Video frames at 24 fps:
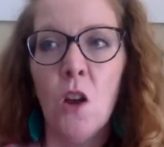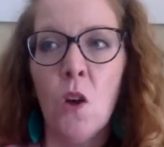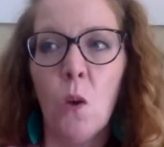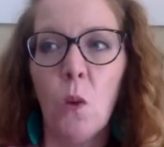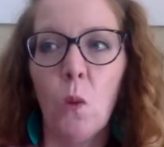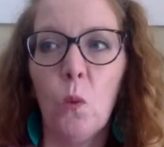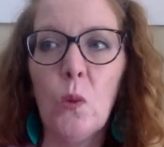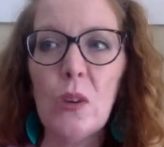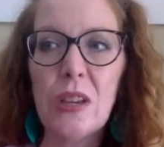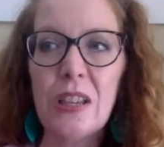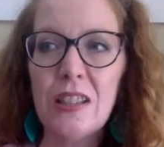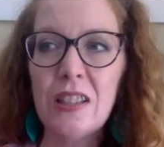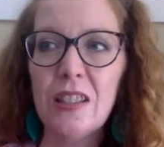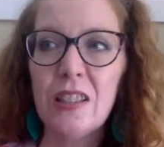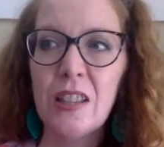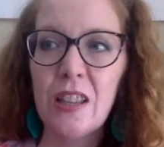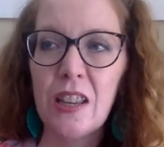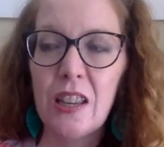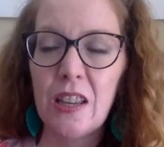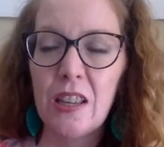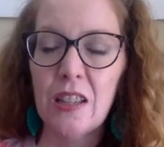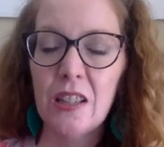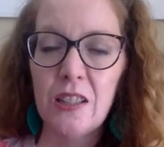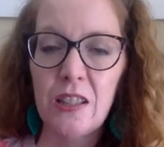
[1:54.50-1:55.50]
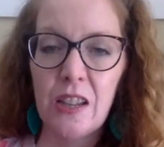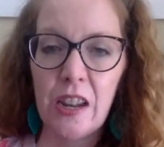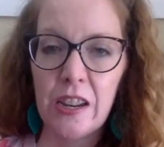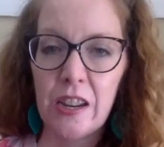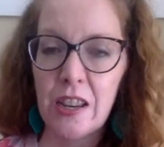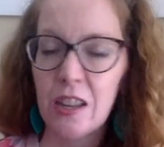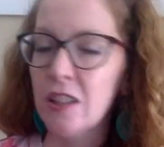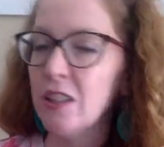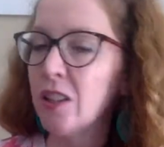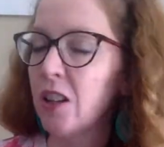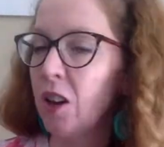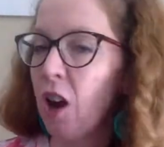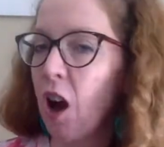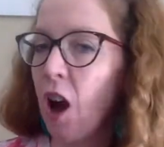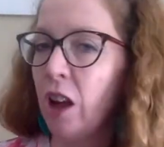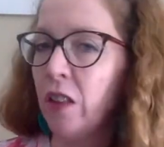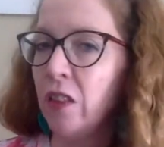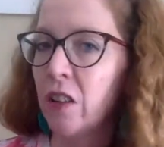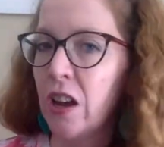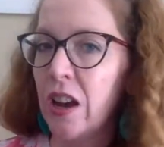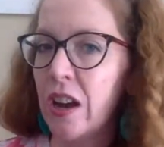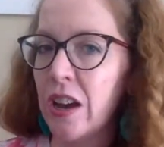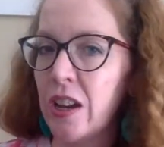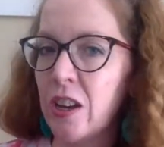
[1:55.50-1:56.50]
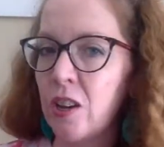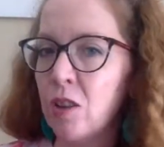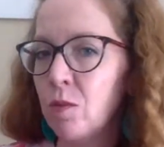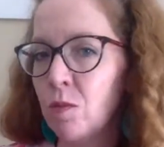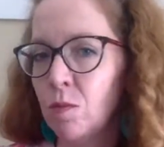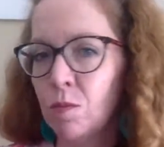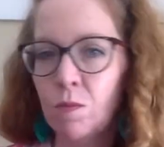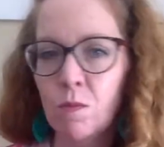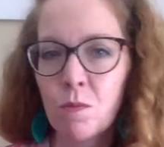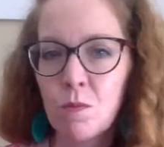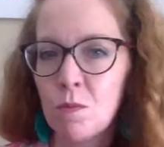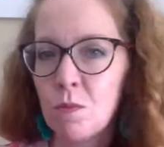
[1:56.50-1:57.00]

we see studies and online